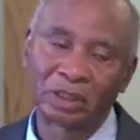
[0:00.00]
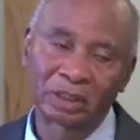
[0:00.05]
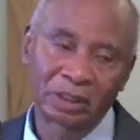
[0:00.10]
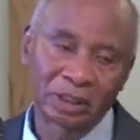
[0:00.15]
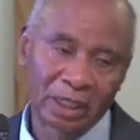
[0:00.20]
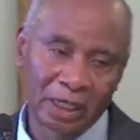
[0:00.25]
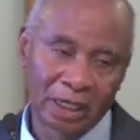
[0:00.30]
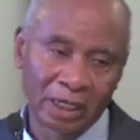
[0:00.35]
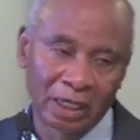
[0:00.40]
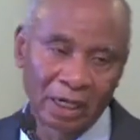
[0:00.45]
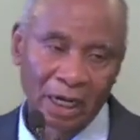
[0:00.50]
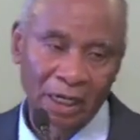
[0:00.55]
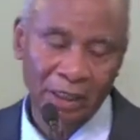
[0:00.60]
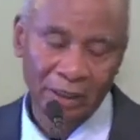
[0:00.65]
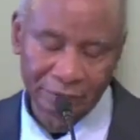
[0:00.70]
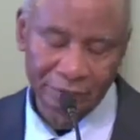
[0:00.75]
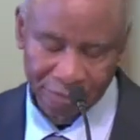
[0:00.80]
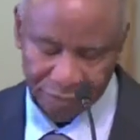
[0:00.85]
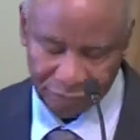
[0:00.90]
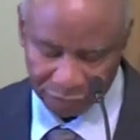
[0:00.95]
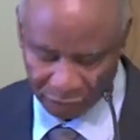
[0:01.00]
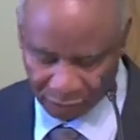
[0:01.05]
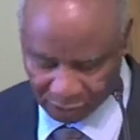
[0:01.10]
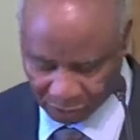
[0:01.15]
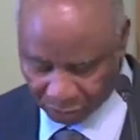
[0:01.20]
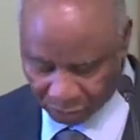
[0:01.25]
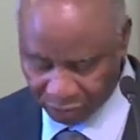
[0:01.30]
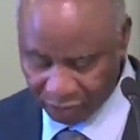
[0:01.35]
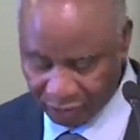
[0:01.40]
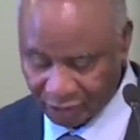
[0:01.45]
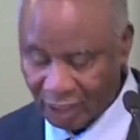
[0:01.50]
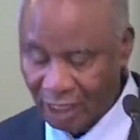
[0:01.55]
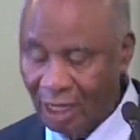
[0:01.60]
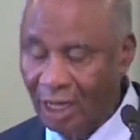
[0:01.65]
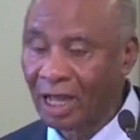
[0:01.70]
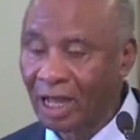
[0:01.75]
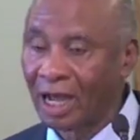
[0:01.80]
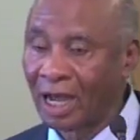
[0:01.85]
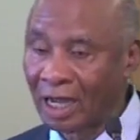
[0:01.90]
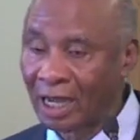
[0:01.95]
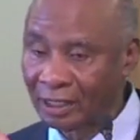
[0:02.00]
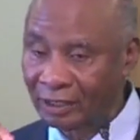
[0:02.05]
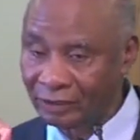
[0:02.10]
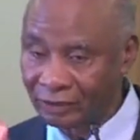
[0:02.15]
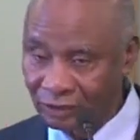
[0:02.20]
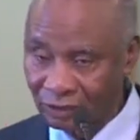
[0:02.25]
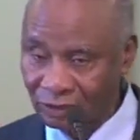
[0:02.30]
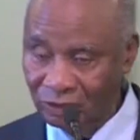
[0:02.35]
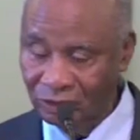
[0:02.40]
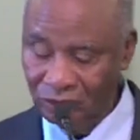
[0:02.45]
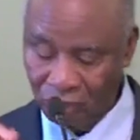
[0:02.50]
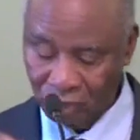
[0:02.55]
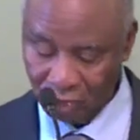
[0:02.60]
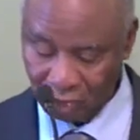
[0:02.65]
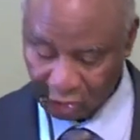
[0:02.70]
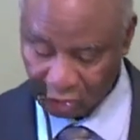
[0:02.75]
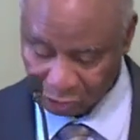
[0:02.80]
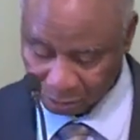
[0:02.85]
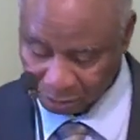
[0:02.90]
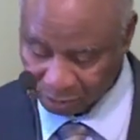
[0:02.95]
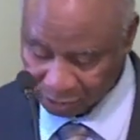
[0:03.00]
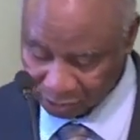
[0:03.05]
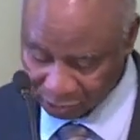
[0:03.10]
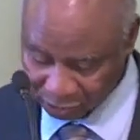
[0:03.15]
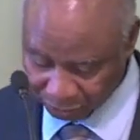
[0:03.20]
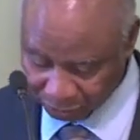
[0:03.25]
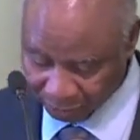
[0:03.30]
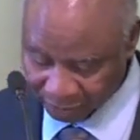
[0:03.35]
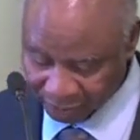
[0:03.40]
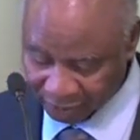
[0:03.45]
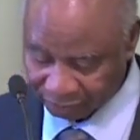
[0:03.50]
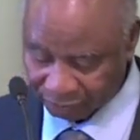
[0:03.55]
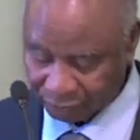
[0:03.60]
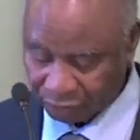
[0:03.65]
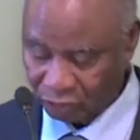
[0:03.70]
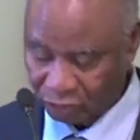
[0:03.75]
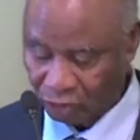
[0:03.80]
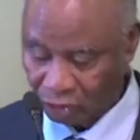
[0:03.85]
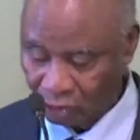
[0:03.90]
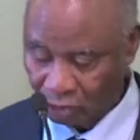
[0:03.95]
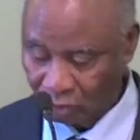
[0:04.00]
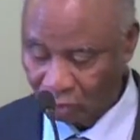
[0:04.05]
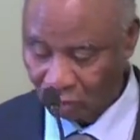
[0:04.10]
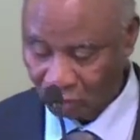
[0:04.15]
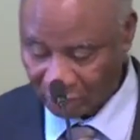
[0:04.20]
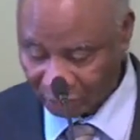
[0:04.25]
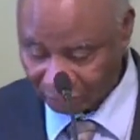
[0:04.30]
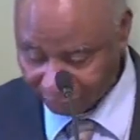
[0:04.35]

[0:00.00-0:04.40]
uh, um, Timothy, and it's also going to be specific to you, whatever